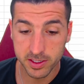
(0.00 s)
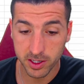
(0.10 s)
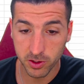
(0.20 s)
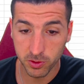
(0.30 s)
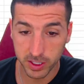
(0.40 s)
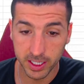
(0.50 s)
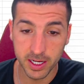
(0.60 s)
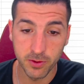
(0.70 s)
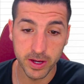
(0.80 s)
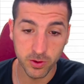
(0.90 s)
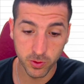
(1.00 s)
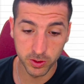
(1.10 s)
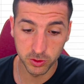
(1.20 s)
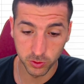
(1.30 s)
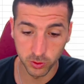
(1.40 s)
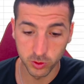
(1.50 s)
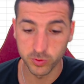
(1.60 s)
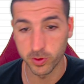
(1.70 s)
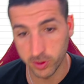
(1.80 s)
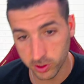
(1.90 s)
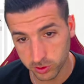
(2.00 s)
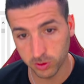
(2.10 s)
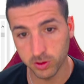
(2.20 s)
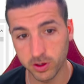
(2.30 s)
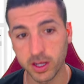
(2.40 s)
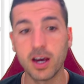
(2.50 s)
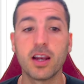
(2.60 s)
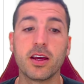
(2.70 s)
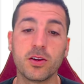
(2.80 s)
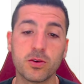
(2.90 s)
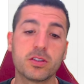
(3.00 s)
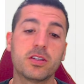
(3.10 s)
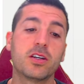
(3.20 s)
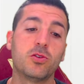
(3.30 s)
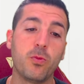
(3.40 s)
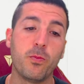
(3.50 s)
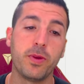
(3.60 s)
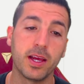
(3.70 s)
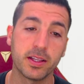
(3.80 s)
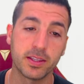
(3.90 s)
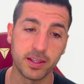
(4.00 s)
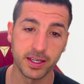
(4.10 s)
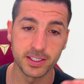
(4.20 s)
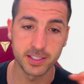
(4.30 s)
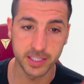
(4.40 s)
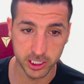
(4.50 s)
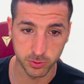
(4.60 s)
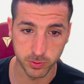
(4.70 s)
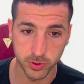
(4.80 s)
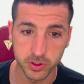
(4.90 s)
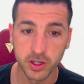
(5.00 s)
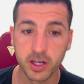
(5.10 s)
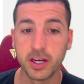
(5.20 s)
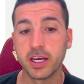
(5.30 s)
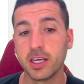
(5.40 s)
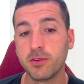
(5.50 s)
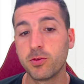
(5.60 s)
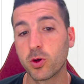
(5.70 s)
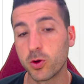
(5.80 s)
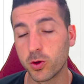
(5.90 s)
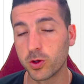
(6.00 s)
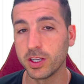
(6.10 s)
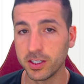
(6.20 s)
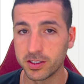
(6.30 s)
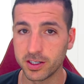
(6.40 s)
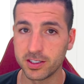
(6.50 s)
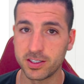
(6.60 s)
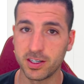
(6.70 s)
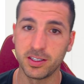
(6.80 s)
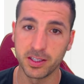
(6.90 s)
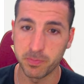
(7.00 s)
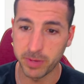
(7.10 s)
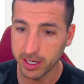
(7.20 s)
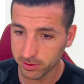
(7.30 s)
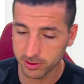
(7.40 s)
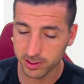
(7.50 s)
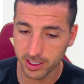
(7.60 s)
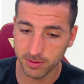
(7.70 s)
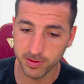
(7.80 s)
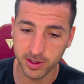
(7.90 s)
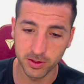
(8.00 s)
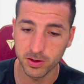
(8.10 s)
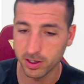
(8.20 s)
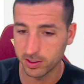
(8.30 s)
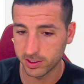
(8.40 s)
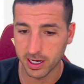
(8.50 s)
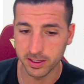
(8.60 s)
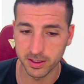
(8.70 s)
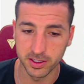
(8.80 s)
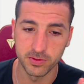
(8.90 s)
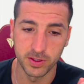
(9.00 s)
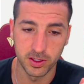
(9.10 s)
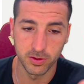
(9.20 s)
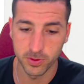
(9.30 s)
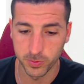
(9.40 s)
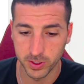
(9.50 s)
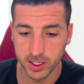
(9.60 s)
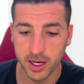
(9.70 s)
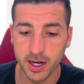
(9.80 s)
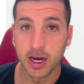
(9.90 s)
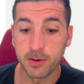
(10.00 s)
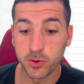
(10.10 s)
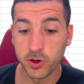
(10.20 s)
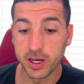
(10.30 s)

the raw data we are going to use for this tutorial in order to build this dashboard. If you're not interested in the Python stuff, then you can start this video from here. I'm going to